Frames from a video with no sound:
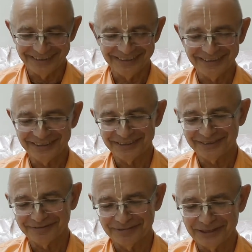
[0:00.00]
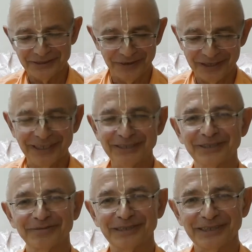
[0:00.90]
That's
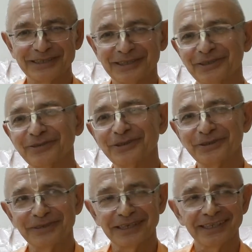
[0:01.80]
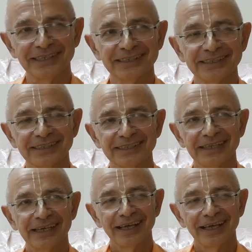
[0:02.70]
varnashrama, that's the duty of grihastha.